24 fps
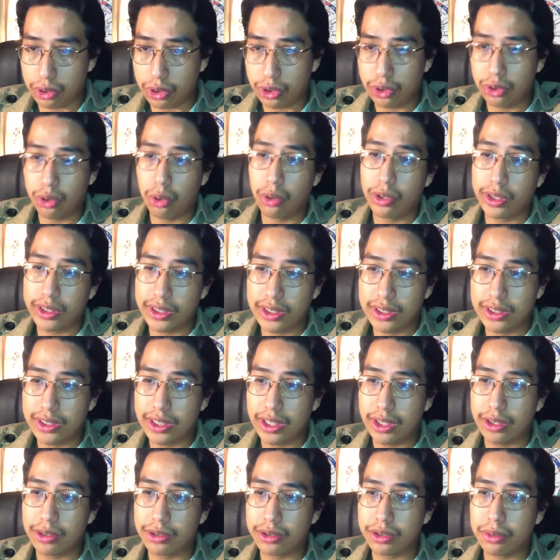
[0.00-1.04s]
stories he
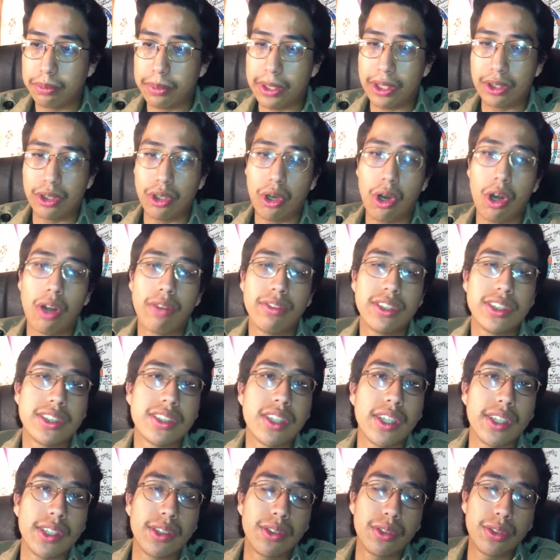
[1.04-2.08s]
tells about the harvest
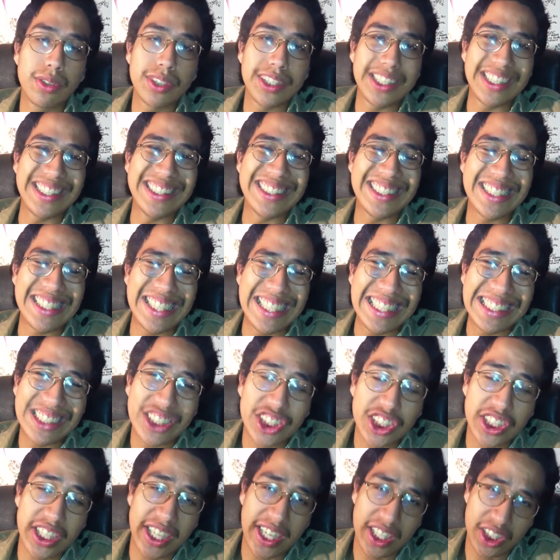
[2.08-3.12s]
cycle, the
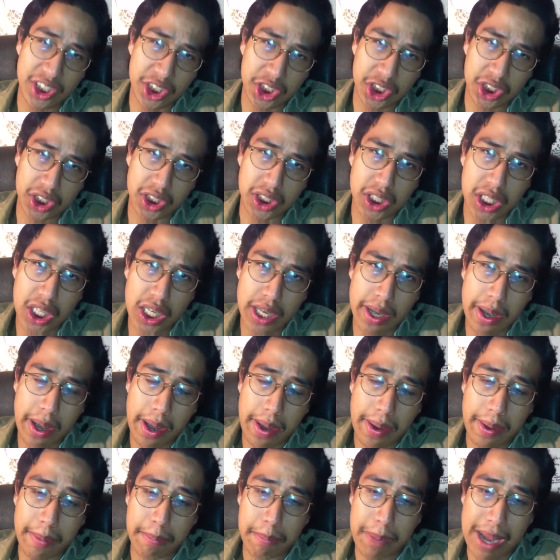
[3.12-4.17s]
initiation,
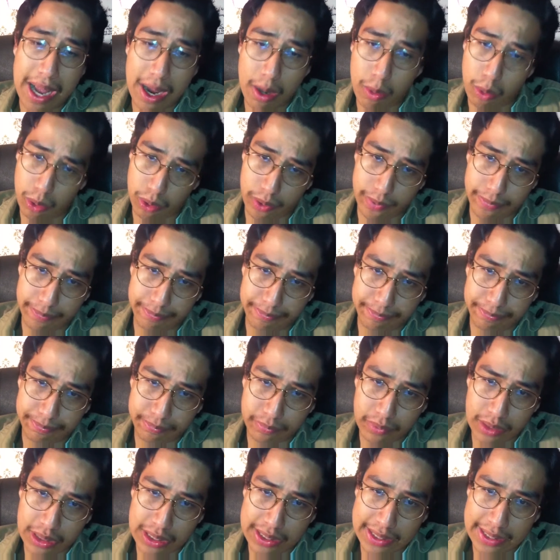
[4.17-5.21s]
and power.
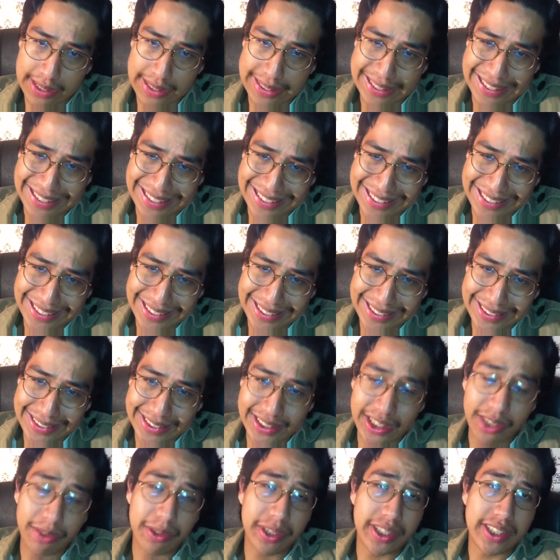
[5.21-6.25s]

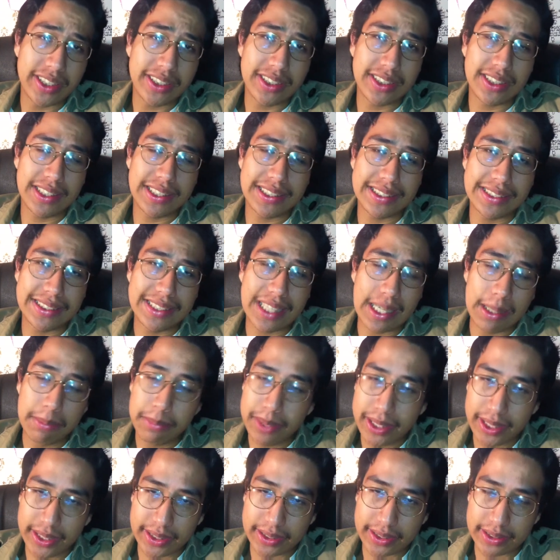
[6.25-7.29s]
Ceres and
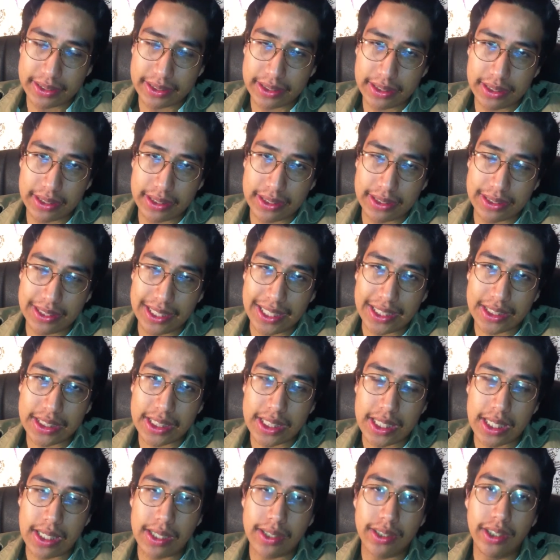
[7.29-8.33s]
dominant
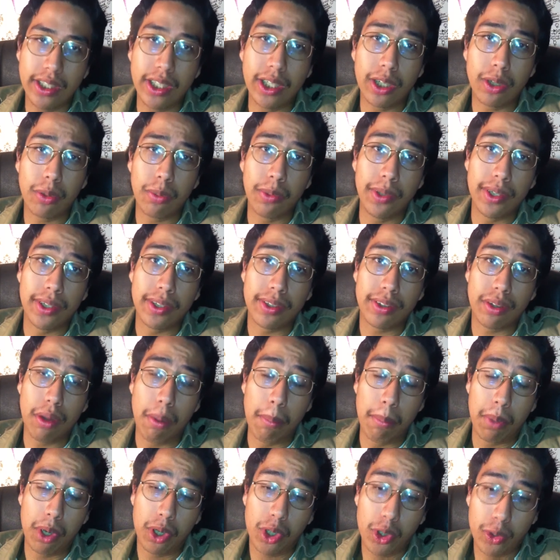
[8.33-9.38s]
lexicon here with
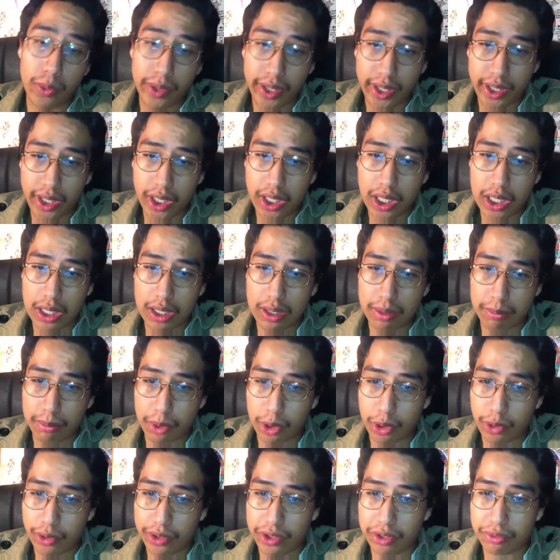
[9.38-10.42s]
Mercury.
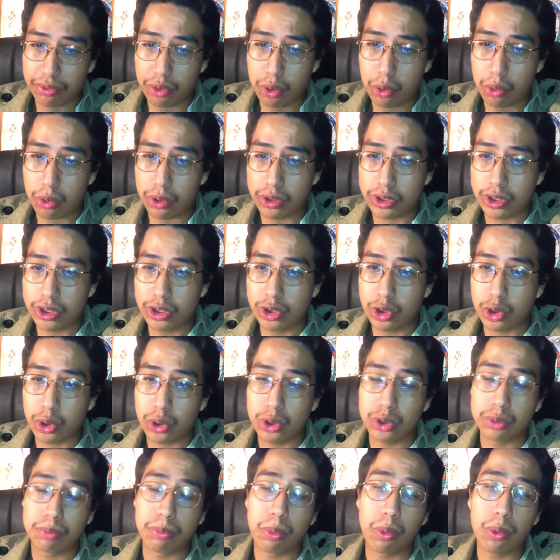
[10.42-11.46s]
Mercury, of course,
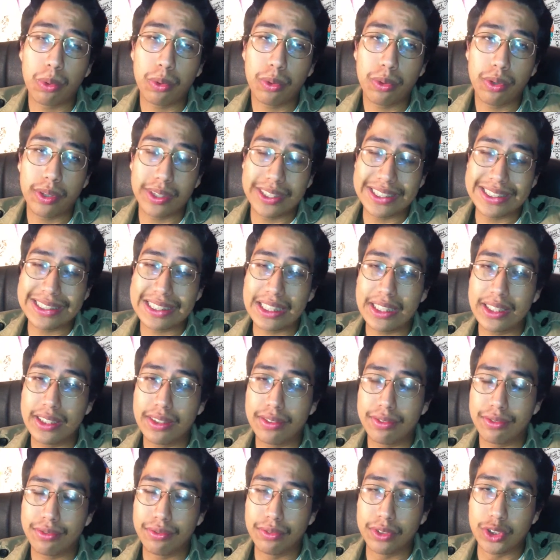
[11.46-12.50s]
controls both the sign
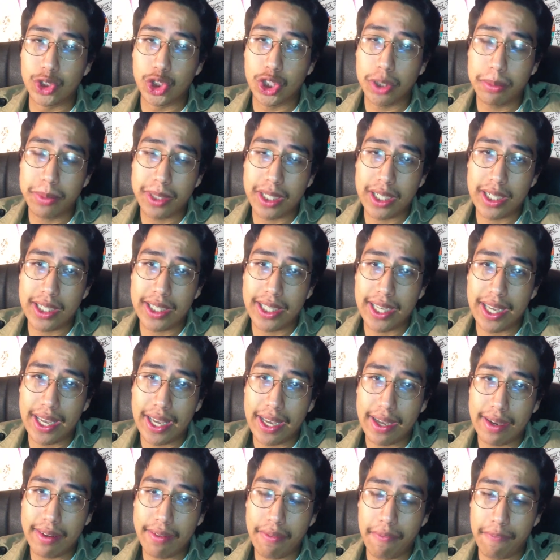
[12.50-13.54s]
of Gemini
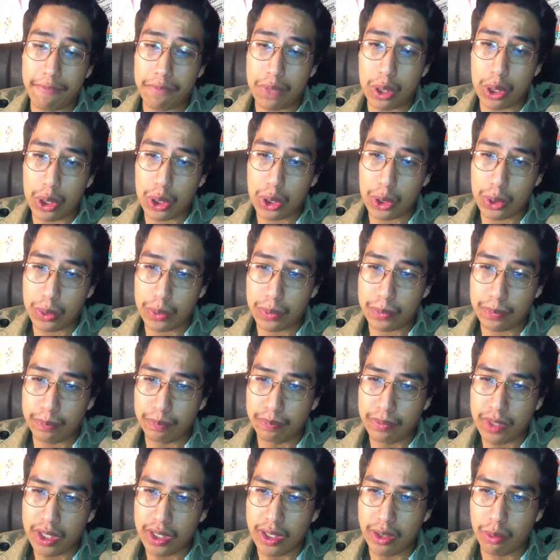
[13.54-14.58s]
and Virgo.
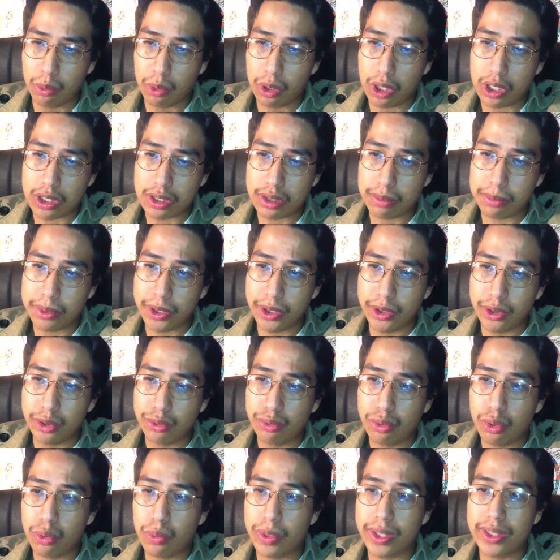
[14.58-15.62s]
It will also be
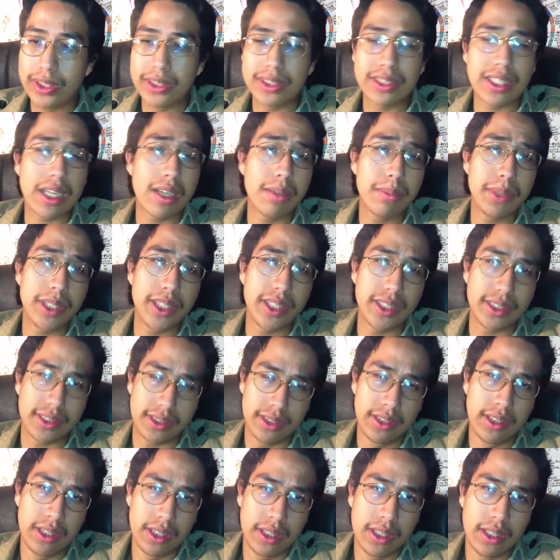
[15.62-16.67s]
useful when the
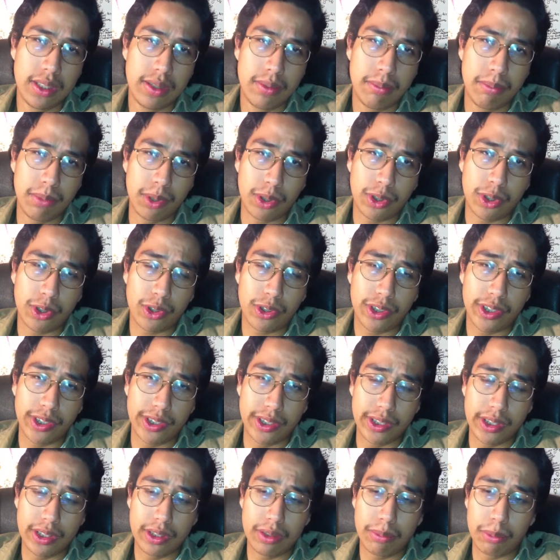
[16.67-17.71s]
dominant
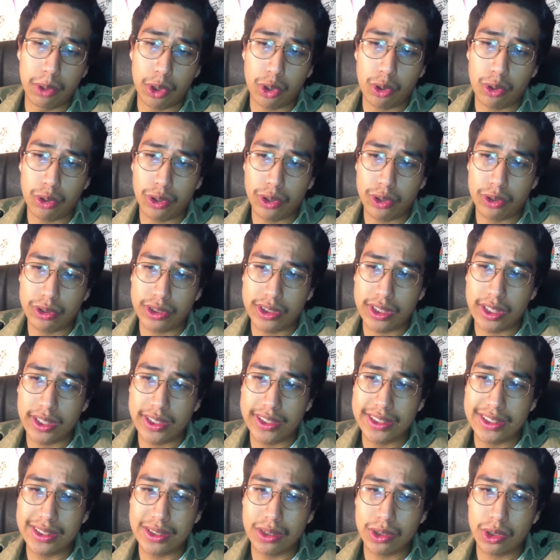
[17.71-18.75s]
mercurial
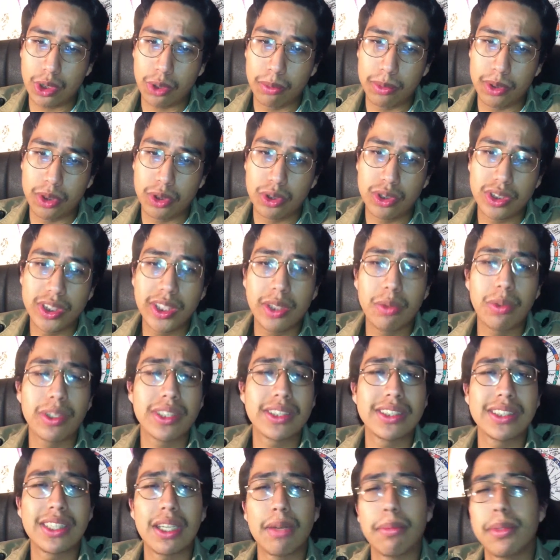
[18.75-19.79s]
sign is determined to seek what
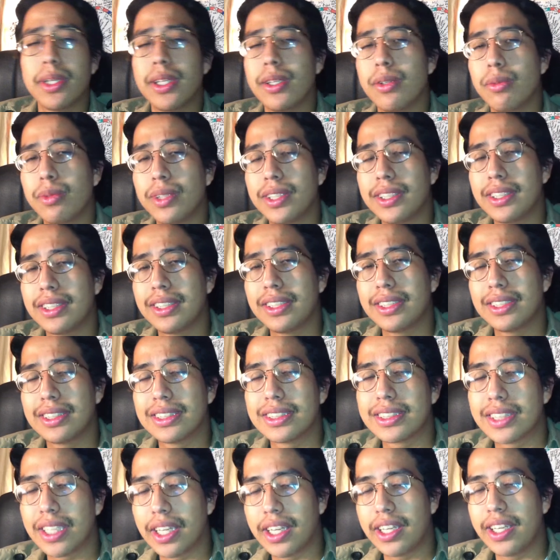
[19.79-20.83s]
is dominant with the
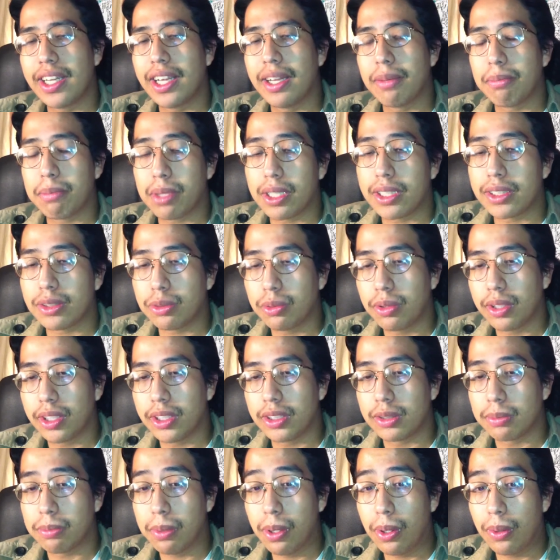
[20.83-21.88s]
sign and blends with
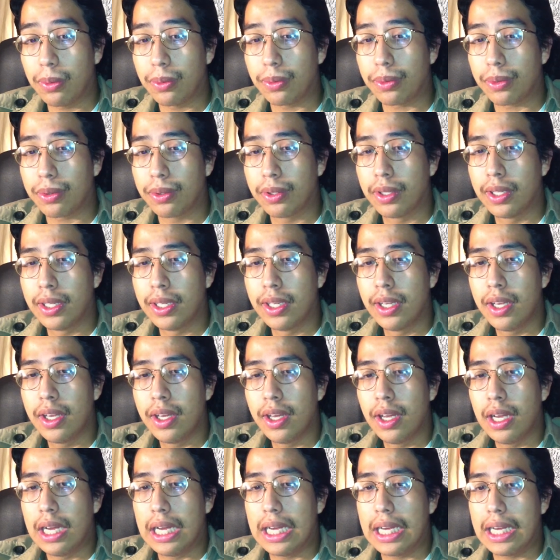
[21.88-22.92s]
these both.
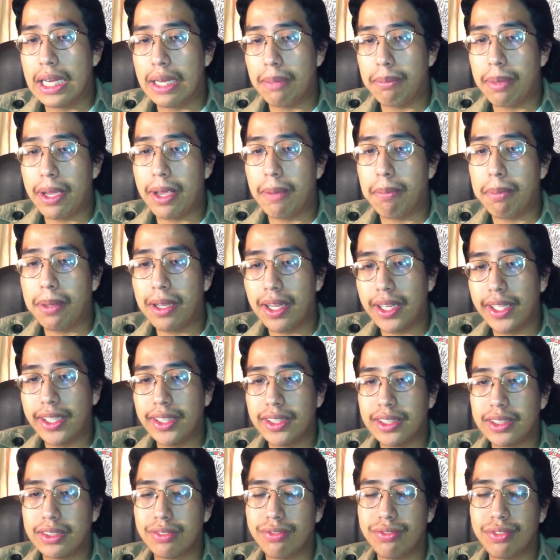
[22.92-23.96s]
By
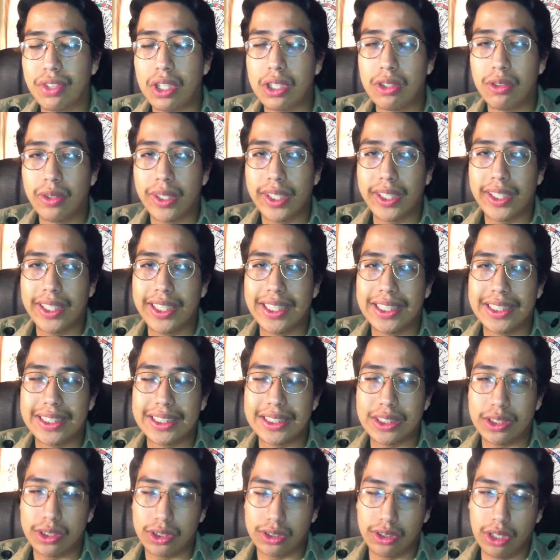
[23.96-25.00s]
applying this following in
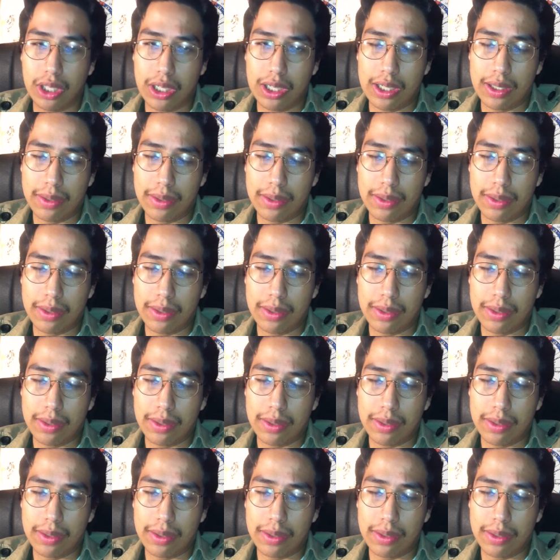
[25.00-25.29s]
this